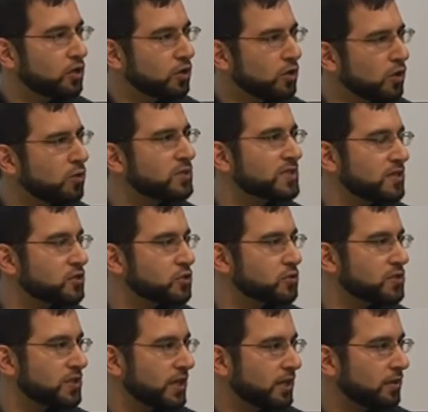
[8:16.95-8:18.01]
closely
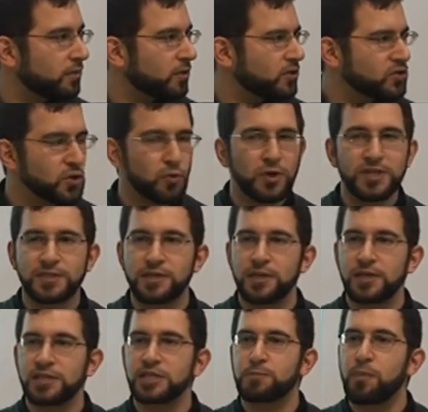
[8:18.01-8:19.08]
associate. There's always
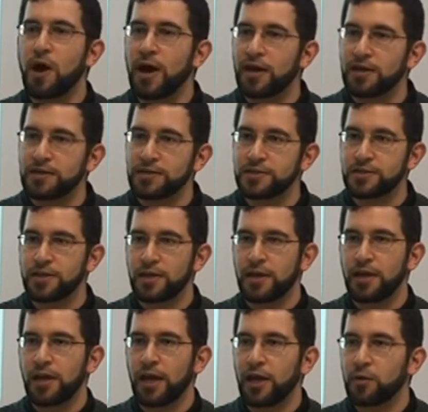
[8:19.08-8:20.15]
spies
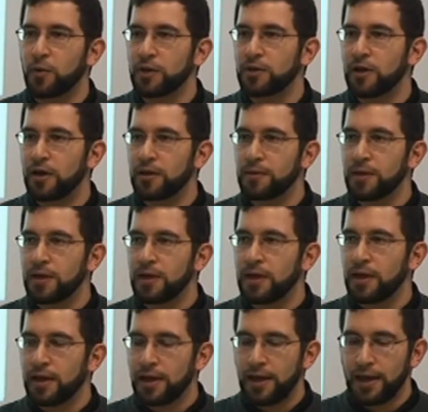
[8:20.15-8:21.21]
and whatnot,
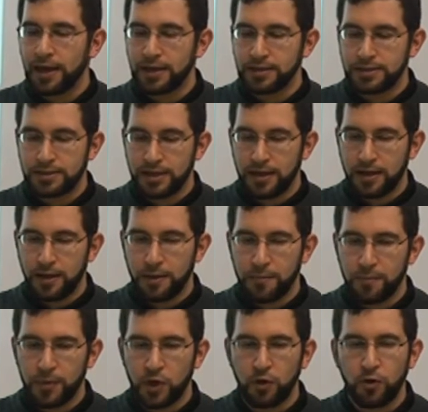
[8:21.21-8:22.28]
and
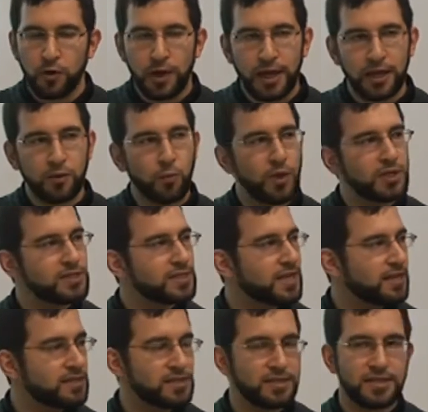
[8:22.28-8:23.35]
in one
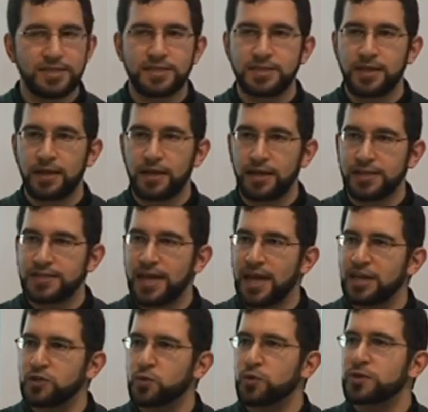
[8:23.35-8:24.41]
sense his
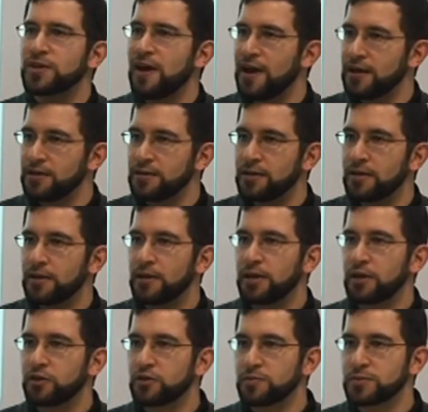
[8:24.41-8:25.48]
hands were tied
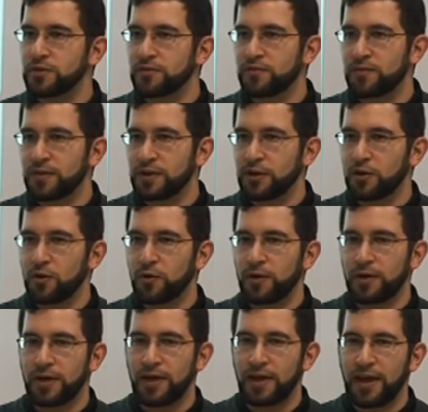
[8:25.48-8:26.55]
in terms of
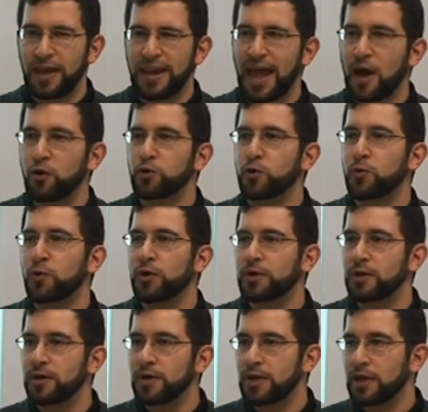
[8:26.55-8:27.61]
an
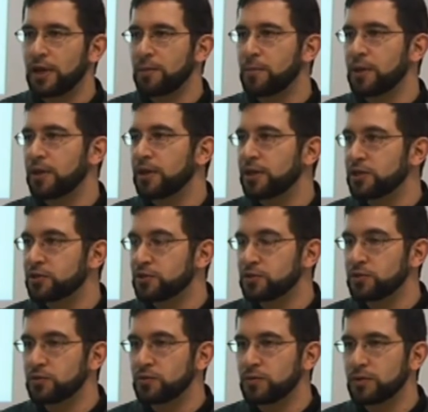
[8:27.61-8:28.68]
outward ability
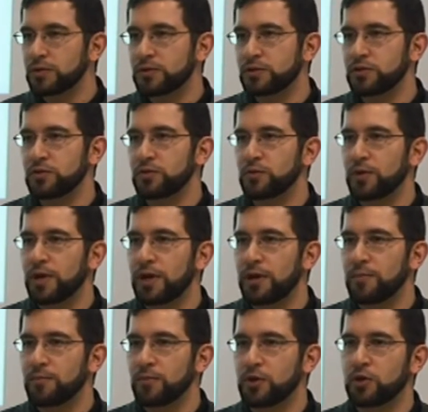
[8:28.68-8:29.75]
to
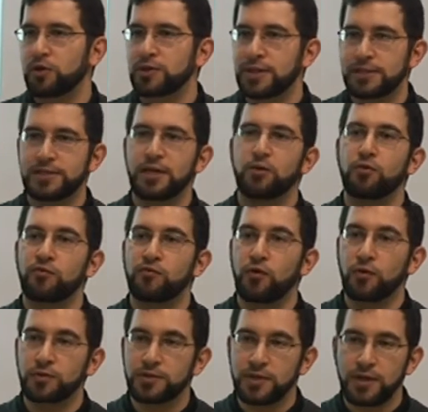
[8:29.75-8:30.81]
let's say
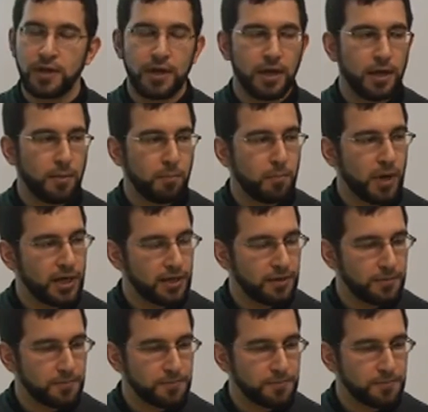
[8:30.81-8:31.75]
revolt. But